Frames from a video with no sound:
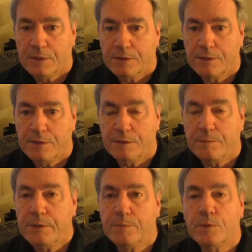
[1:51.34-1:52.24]
that
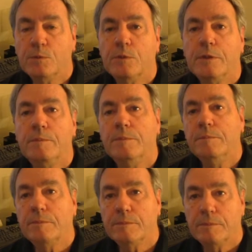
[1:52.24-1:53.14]
people would
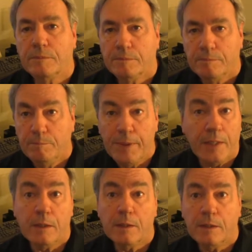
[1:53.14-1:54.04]

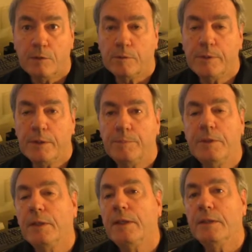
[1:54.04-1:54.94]
bang on or
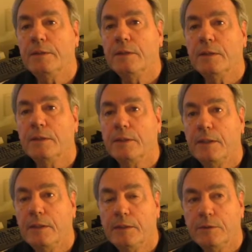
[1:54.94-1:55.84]
manipulate, and
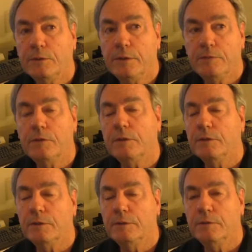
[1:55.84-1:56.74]
they could even
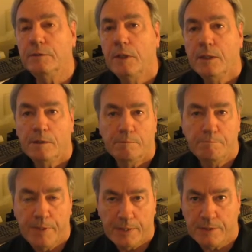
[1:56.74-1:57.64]
include
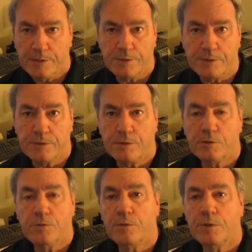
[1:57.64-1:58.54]
bells and
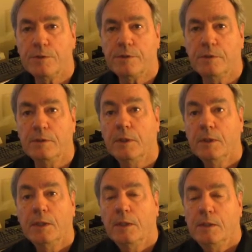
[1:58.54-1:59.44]
so forth. That
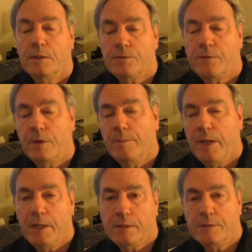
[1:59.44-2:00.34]
as far
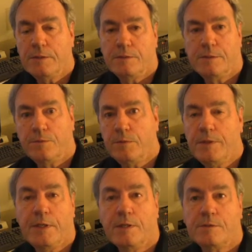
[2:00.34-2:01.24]
back as
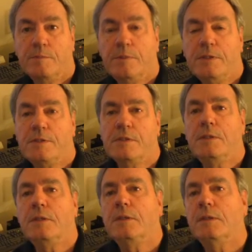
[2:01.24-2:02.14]
3000
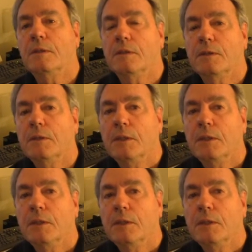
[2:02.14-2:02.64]
BC,